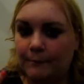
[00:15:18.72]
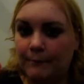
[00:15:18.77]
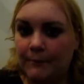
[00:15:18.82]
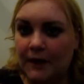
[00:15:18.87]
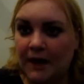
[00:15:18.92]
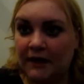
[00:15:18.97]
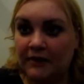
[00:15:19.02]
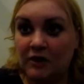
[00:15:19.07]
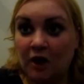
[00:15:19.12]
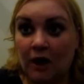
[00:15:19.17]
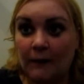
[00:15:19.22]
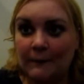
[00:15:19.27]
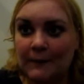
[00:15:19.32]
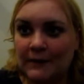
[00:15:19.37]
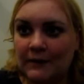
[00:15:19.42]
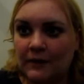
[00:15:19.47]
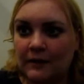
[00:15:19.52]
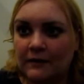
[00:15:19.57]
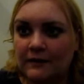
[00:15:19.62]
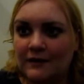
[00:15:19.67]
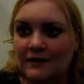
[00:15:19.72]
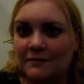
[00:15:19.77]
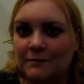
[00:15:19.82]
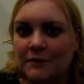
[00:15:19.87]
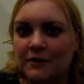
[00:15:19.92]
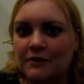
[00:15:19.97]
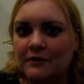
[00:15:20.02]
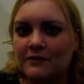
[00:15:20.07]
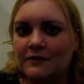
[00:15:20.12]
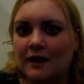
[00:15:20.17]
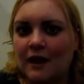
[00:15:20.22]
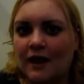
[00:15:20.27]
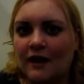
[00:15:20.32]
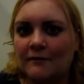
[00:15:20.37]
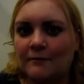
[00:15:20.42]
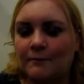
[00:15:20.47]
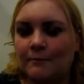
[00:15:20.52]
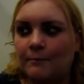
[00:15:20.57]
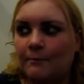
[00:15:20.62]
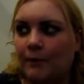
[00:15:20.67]
and not been on these pills,
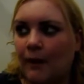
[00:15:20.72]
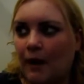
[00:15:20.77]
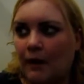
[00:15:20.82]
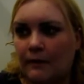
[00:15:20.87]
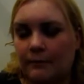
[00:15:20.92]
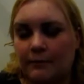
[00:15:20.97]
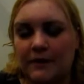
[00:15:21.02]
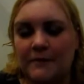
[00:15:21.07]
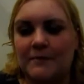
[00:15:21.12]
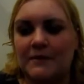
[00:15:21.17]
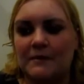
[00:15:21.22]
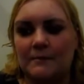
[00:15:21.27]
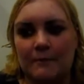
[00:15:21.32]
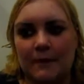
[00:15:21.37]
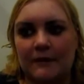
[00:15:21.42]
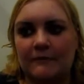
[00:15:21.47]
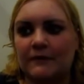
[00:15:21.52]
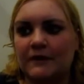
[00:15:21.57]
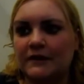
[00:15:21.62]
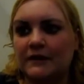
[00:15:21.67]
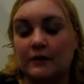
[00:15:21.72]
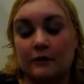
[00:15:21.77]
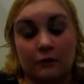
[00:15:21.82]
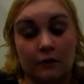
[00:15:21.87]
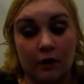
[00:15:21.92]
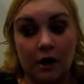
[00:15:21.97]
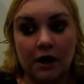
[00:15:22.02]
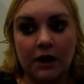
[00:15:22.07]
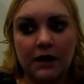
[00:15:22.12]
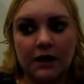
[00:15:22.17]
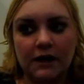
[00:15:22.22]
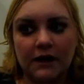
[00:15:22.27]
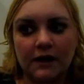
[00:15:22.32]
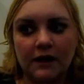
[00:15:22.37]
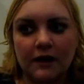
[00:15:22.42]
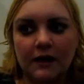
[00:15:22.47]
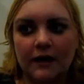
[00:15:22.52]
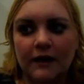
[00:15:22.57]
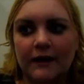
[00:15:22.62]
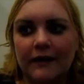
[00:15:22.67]
I'd probably be in bed right now crying,
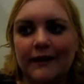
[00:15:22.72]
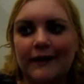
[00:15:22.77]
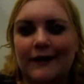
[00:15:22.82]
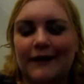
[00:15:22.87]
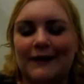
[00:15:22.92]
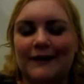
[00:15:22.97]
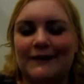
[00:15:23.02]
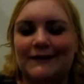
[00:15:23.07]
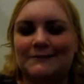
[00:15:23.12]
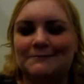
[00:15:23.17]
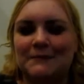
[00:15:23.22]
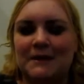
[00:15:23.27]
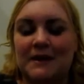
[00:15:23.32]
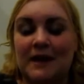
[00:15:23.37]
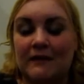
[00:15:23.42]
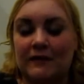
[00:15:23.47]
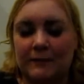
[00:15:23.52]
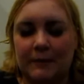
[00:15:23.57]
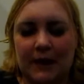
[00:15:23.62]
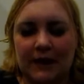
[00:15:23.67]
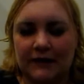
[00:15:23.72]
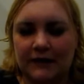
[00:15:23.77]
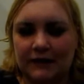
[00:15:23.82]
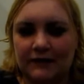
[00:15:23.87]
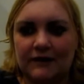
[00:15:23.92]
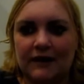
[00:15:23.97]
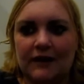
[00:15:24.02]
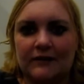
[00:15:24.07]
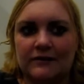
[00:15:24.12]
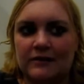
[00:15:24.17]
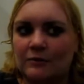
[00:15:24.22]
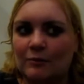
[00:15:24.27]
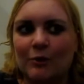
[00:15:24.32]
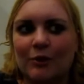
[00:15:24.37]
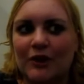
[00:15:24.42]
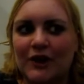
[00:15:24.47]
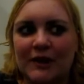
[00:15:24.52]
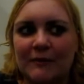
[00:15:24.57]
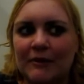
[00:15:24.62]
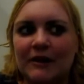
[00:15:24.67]
and having panic attacks and
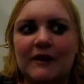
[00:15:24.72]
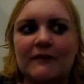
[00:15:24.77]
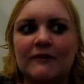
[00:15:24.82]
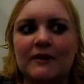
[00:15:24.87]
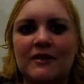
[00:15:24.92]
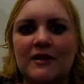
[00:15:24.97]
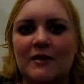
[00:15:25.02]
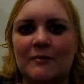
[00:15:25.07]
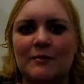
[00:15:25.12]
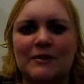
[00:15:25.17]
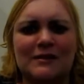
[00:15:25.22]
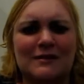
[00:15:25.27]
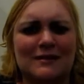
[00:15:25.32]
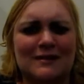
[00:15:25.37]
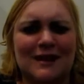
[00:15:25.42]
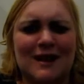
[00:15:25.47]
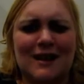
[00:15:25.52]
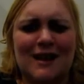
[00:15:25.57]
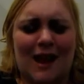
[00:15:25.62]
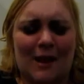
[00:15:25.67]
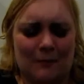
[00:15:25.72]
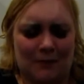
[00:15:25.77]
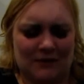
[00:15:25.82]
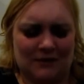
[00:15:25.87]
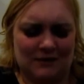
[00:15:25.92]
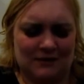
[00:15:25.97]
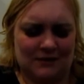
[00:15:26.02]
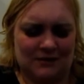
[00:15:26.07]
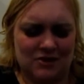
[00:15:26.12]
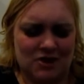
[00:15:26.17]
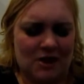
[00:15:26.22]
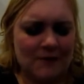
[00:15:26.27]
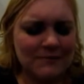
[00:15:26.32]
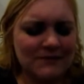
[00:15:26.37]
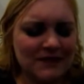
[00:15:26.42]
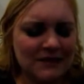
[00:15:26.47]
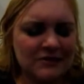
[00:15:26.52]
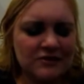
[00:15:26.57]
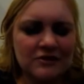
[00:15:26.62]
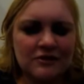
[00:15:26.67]
worrying about everything. But instead, I went to the job
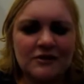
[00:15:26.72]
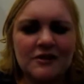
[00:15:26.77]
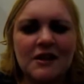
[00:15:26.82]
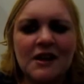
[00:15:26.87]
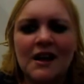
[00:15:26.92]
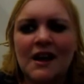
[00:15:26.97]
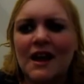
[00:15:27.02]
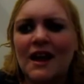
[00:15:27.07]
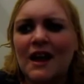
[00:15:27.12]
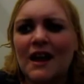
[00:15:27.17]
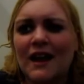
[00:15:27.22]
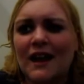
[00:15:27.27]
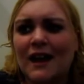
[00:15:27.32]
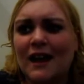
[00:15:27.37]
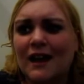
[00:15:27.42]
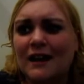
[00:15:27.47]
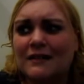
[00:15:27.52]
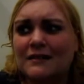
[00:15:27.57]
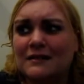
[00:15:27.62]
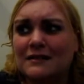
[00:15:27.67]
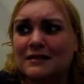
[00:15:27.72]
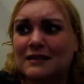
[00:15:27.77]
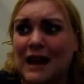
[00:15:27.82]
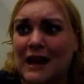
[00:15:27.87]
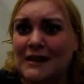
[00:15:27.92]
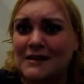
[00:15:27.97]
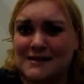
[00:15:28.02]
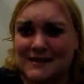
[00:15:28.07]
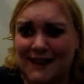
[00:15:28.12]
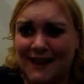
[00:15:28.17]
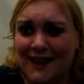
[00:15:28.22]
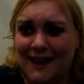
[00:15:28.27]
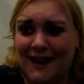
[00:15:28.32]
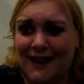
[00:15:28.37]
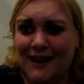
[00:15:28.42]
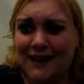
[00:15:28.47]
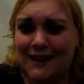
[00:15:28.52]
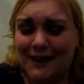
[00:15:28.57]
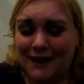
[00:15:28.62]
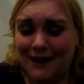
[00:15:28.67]
center, and that
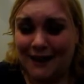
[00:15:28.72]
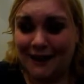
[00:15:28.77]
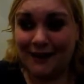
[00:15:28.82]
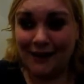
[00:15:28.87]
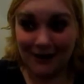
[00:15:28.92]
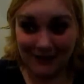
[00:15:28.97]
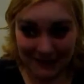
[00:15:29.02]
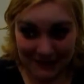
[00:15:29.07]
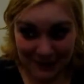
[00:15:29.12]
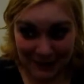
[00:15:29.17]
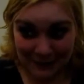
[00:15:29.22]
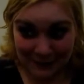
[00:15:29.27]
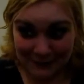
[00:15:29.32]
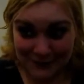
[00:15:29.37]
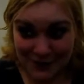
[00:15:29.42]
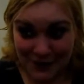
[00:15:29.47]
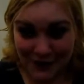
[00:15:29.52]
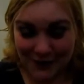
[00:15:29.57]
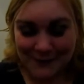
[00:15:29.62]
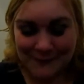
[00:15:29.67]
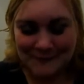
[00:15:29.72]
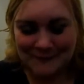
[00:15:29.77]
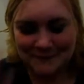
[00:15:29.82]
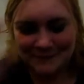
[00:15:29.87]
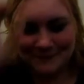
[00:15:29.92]
day, I got another job.